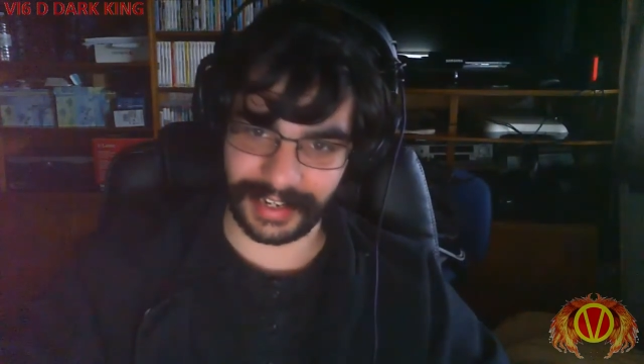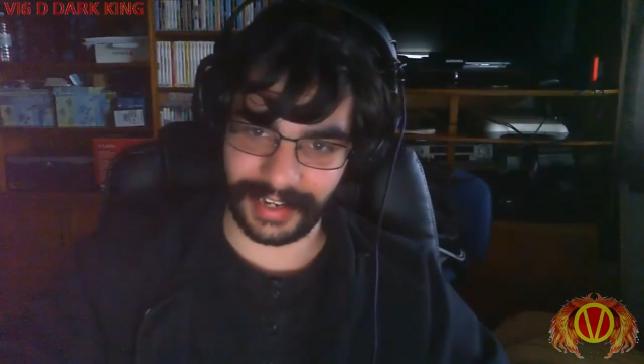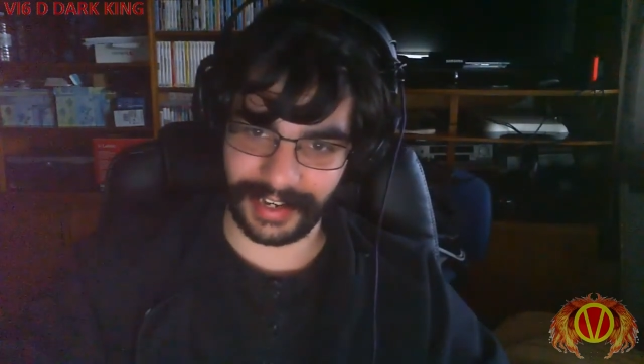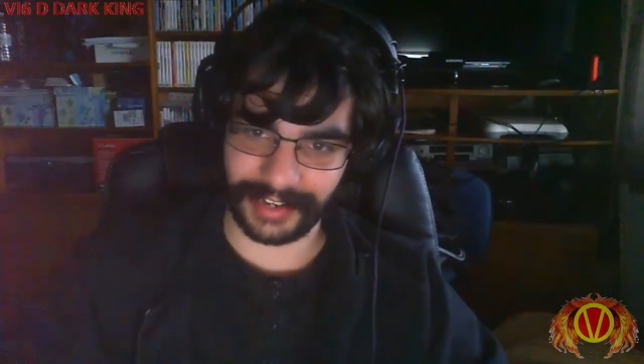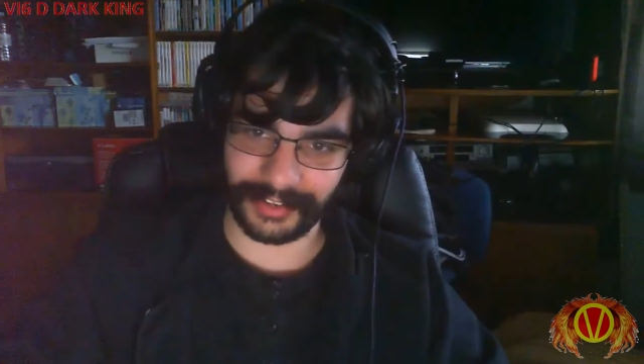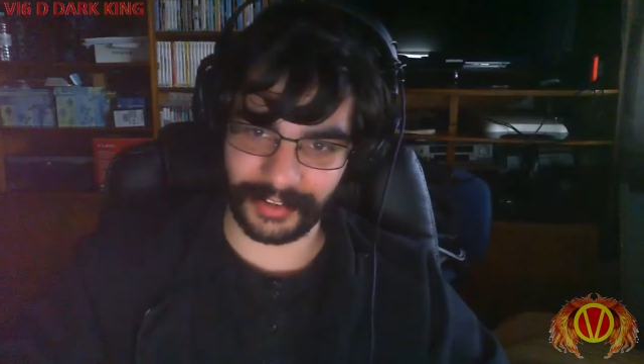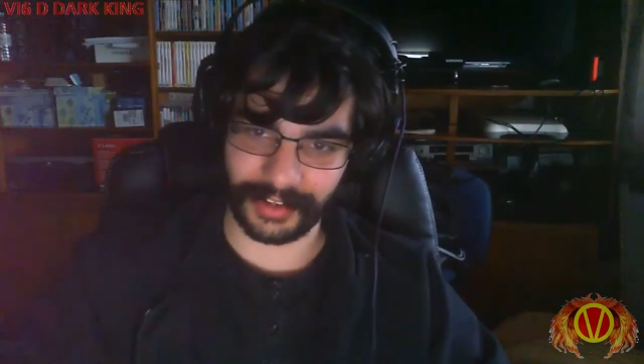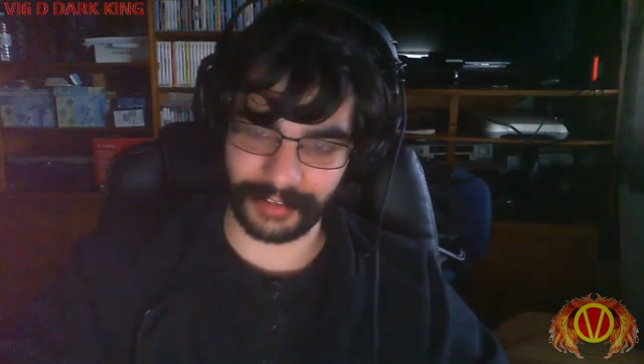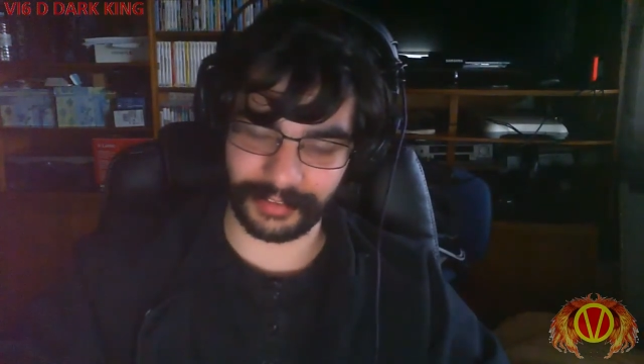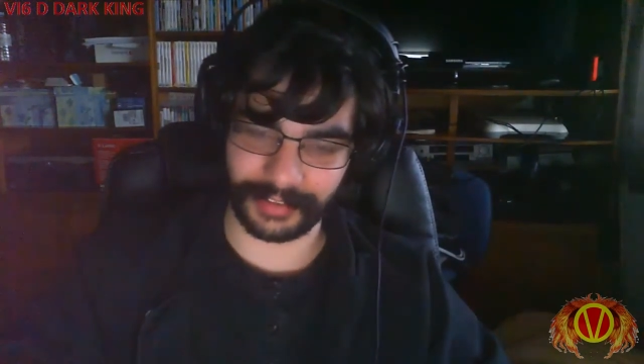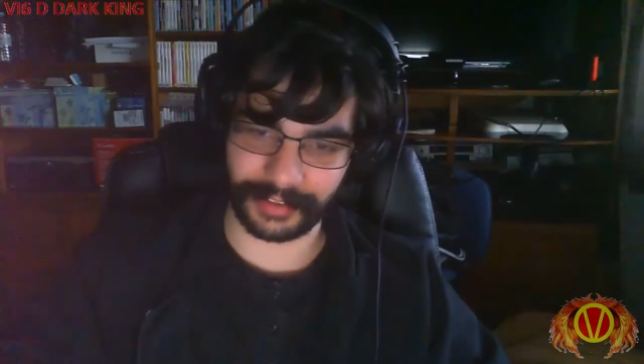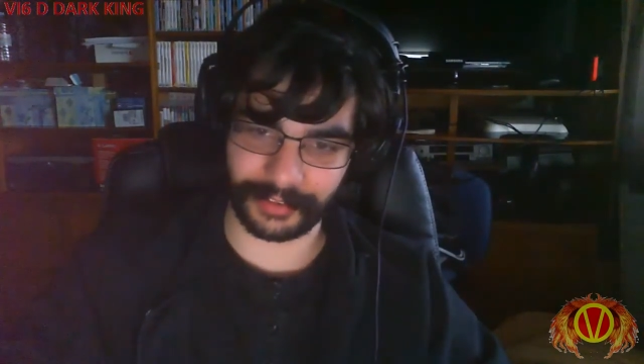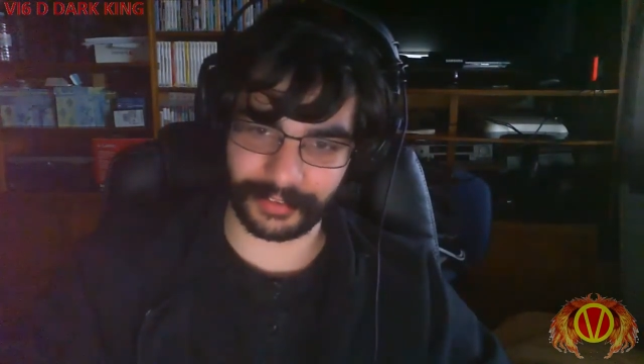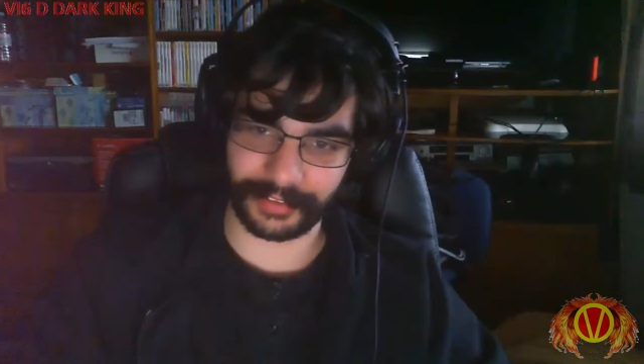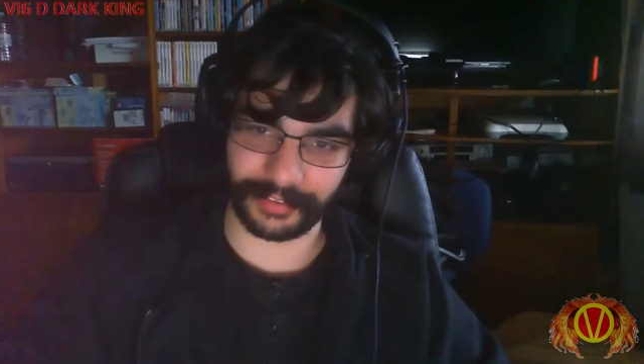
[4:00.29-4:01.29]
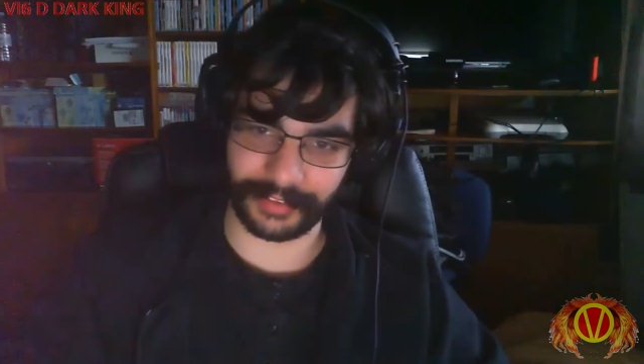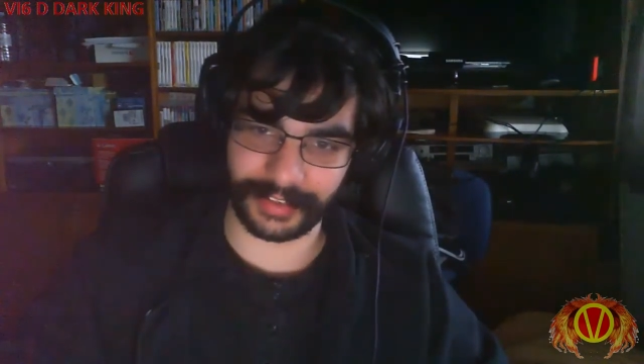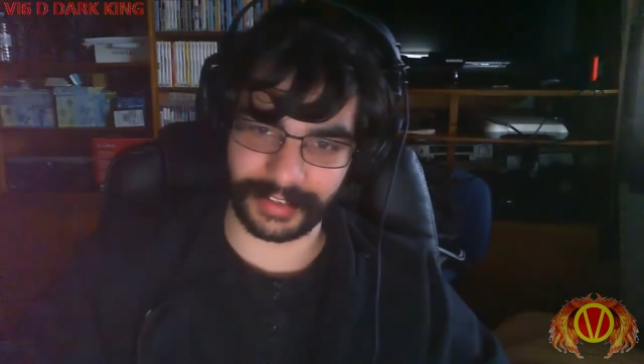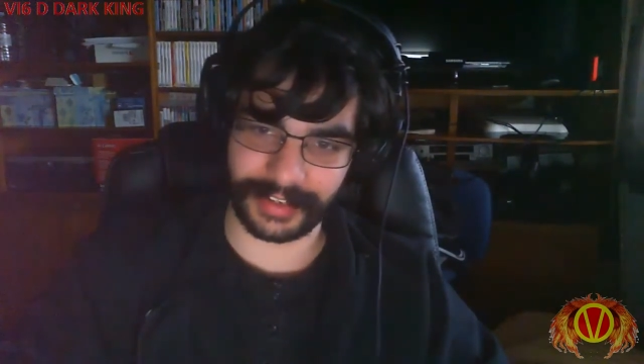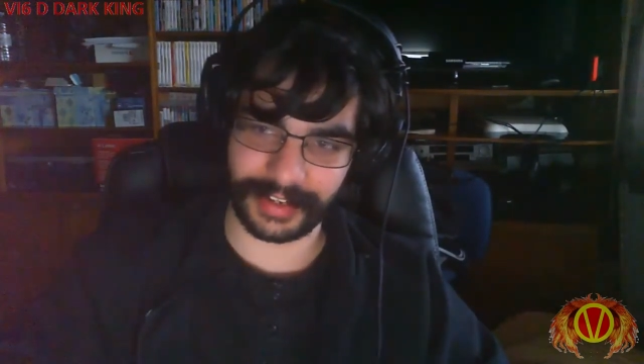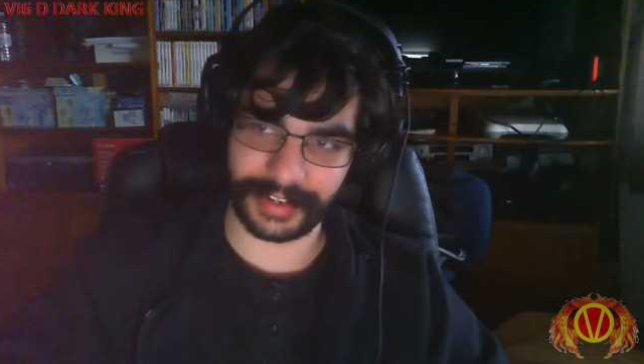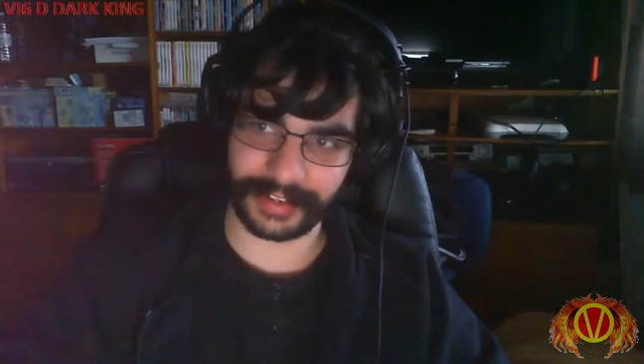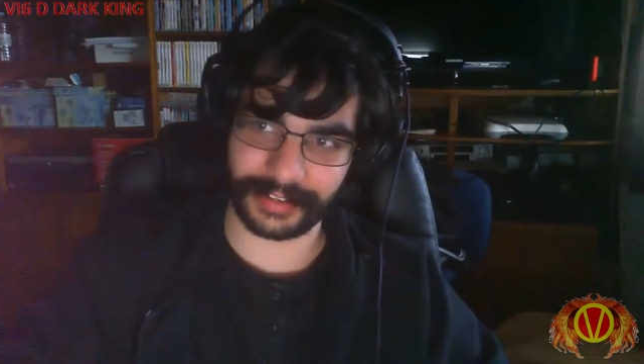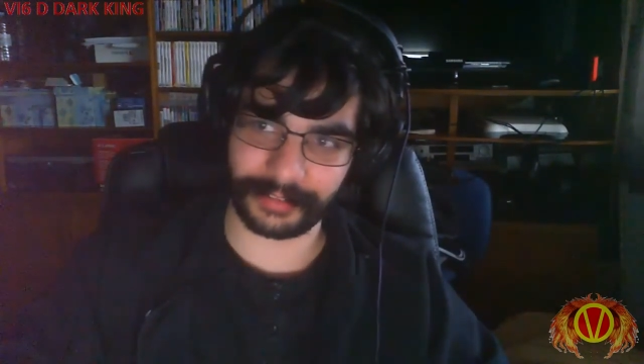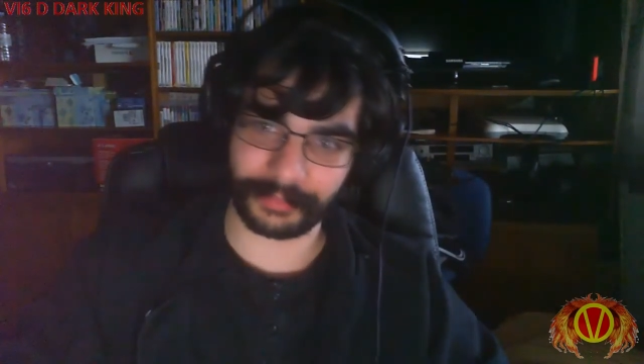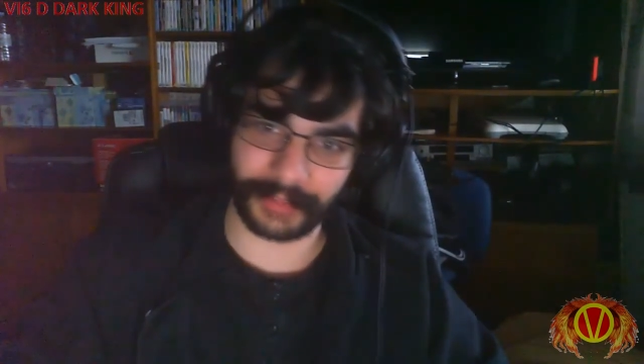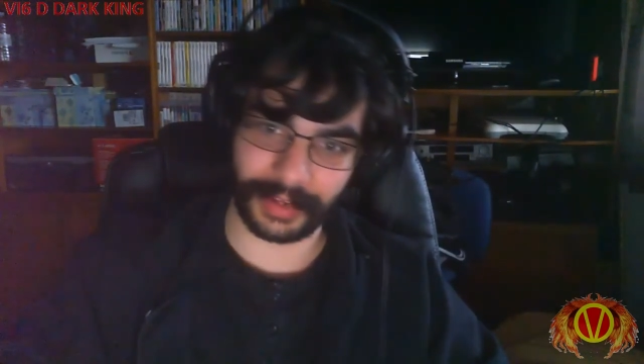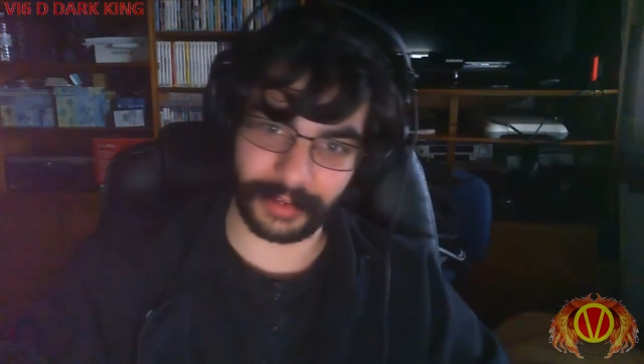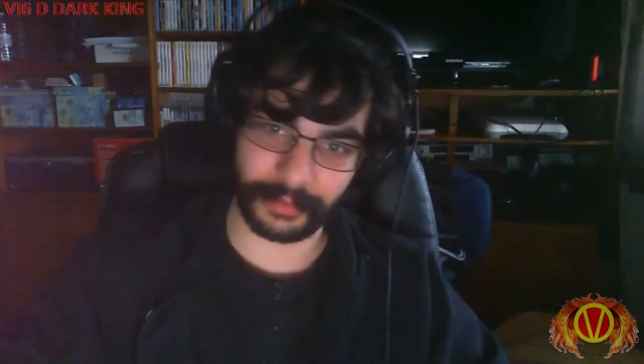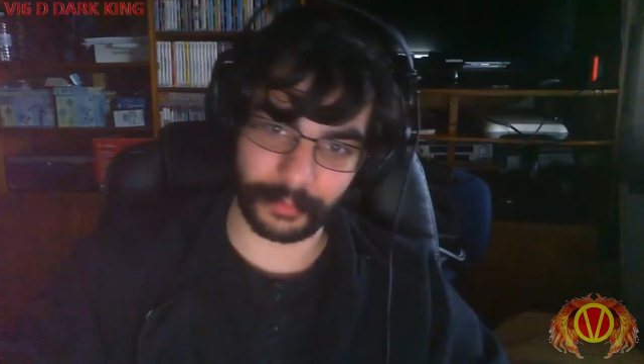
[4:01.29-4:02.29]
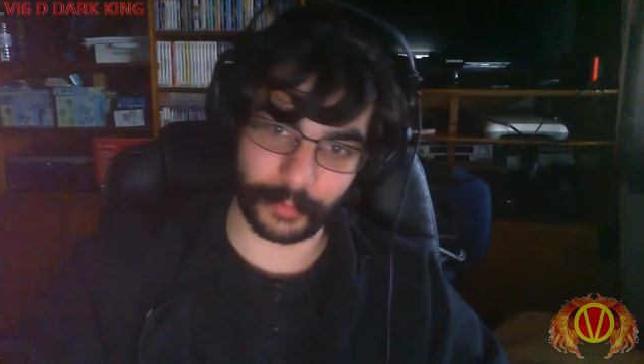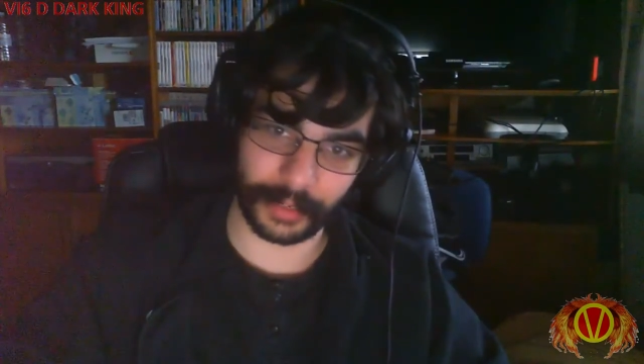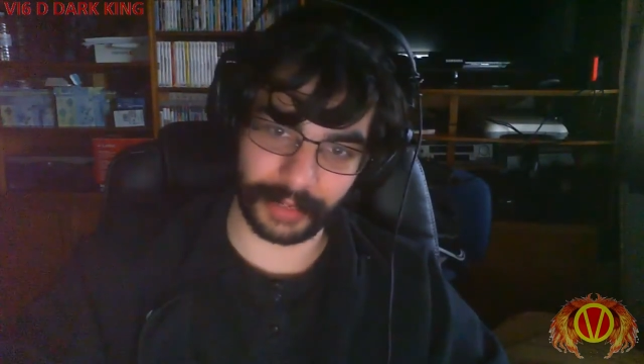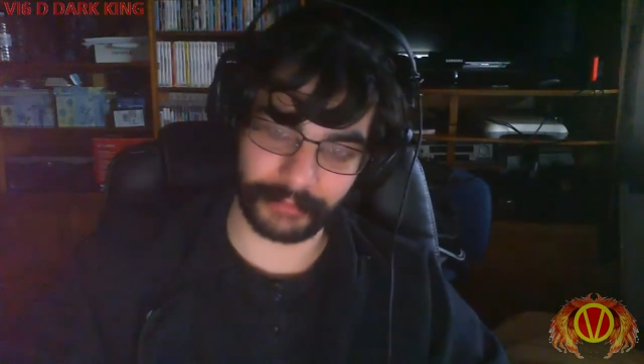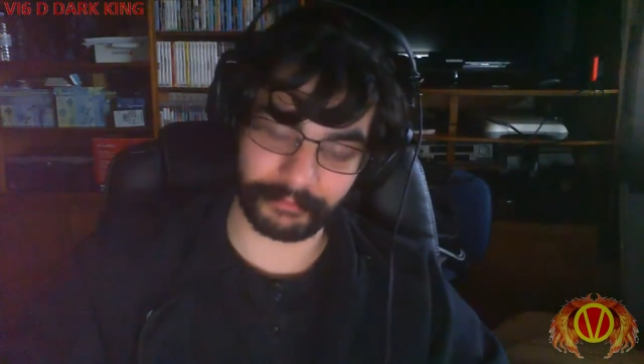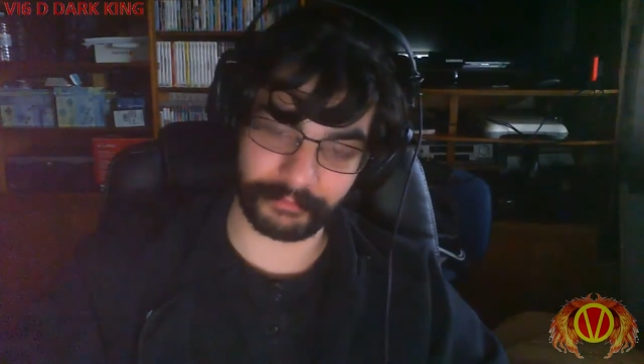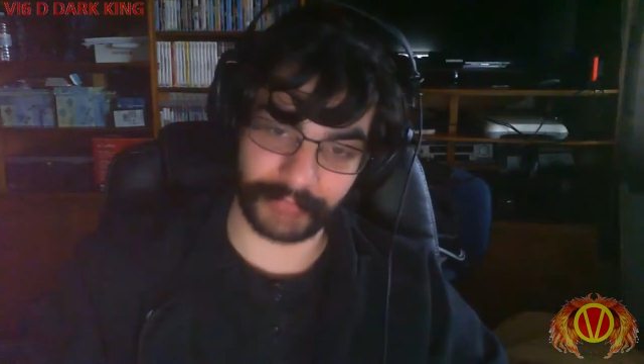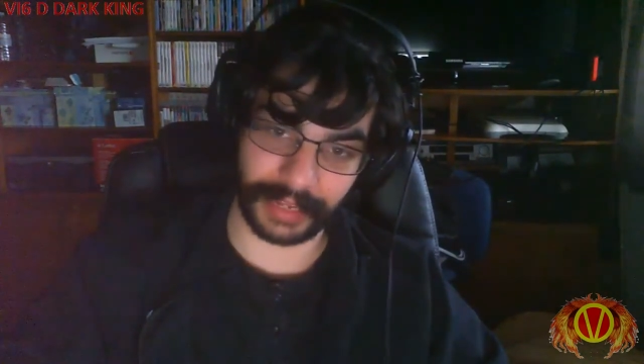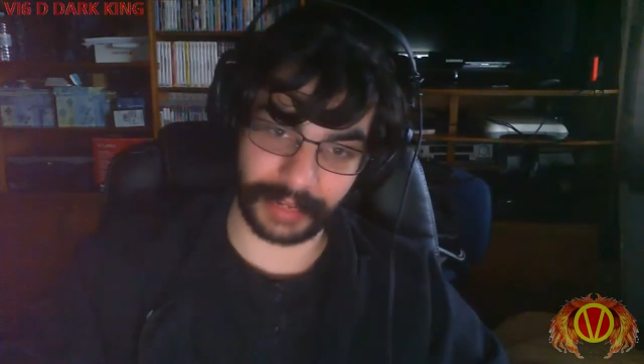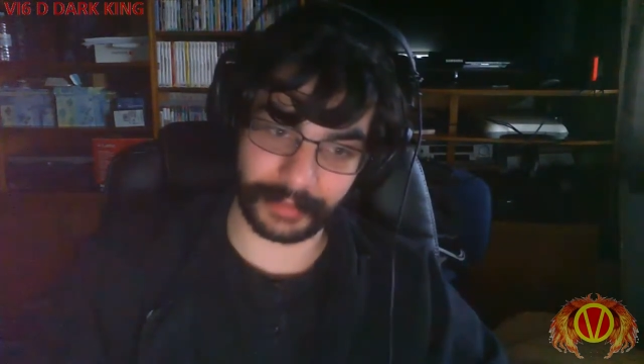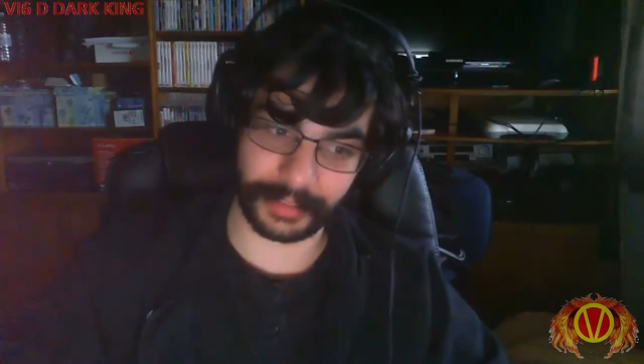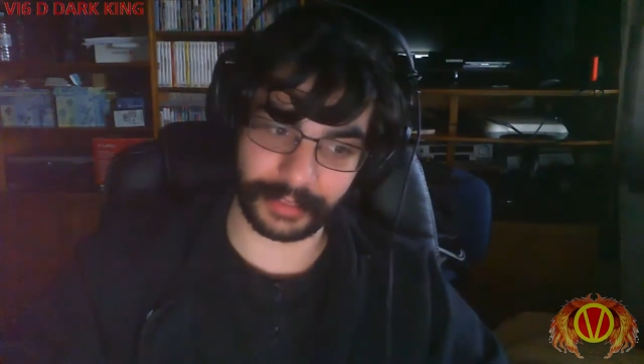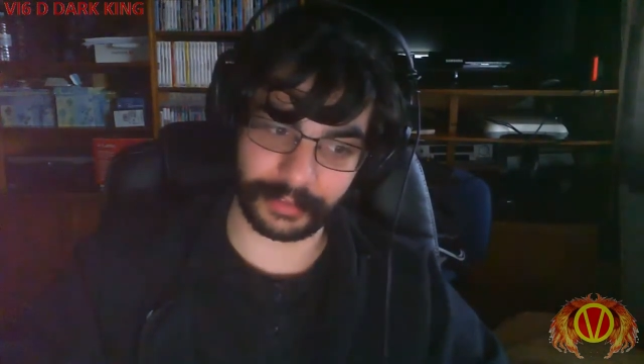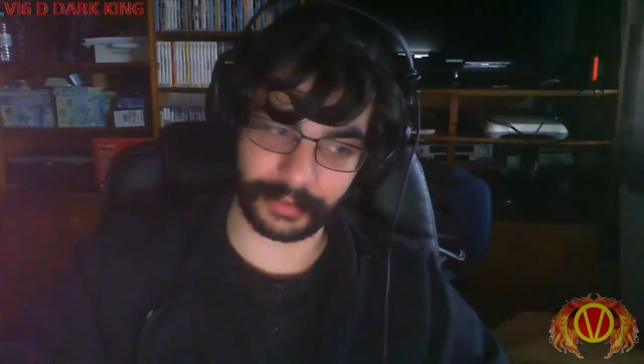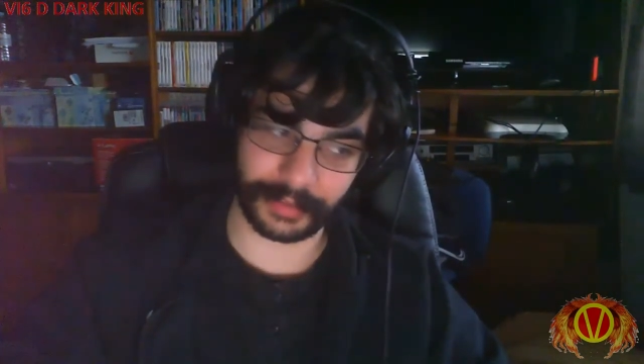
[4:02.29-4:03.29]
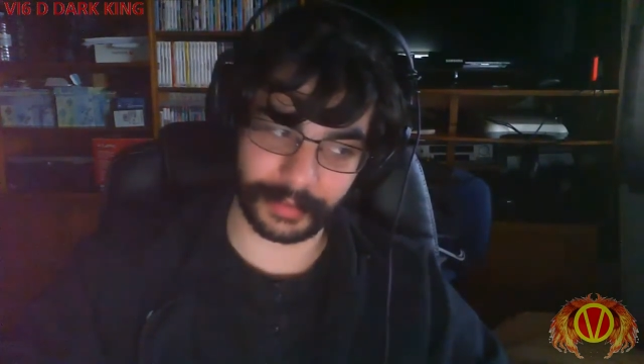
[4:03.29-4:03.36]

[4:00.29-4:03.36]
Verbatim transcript: And you know, Knuckles still an idiot, and well, Eggman stole the